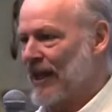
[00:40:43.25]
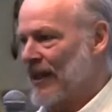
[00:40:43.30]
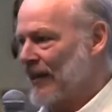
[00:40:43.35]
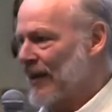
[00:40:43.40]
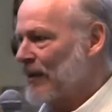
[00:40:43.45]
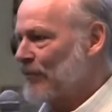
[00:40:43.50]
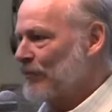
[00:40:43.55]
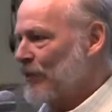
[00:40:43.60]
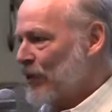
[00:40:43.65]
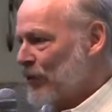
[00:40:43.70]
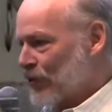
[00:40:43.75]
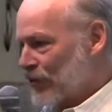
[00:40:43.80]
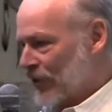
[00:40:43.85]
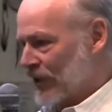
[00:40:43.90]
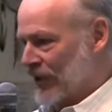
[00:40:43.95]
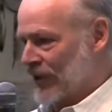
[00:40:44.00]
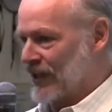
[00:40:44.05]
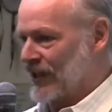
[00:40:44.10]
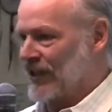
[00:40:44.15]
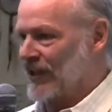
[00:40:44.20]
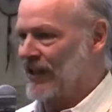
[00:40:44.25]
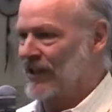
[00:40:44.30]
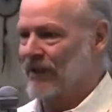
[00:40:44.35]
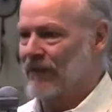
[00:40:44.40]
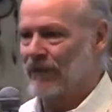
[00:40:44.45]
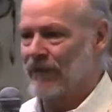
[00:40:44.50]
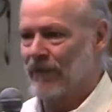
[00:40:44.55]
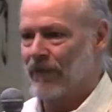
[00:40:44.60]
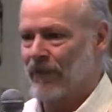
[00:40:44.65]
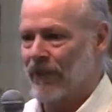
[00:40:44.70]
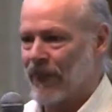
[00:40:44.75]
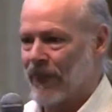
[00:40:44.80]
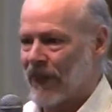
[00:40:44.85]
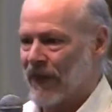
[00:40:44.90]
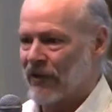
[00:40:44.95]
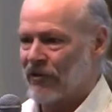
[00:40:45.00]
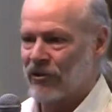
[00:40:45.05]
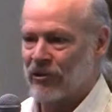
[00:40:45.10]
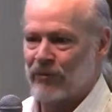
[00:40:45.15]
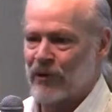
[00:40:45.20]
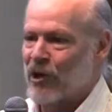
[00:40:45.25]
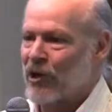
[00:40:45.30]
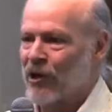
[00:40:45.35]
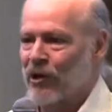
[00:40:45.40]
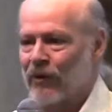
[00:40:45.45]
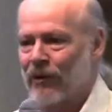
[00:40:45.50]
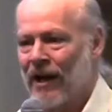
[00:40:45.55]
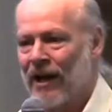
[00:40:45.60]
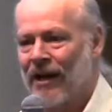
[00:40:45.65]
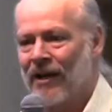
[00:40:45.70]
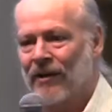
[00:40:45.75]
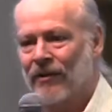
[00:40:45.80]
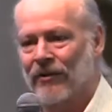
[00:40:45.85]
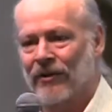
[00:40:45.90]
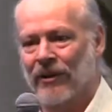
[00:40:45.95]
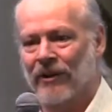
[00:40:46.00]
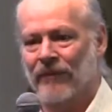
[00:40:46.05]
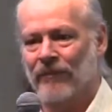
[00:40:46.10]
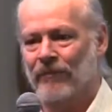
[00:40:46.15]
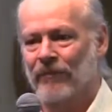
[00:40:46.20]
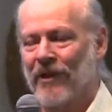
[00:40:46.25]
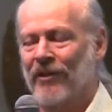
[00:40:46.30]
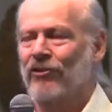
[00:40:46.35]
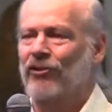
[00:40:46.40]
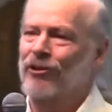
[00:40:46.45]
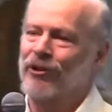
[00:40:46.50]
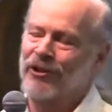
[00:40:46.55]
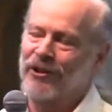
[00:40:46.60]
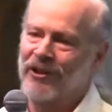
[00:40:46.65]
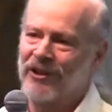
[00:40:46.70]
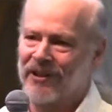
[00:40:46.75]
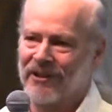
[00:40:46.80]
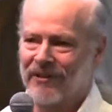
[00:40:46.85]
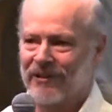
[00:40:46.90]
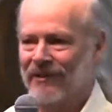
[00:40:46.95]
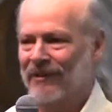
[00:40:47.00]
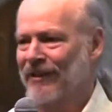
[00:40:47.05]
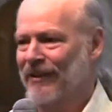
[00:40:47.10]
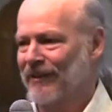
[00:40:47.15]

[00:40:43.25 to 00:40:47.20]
That music should be all around. Should.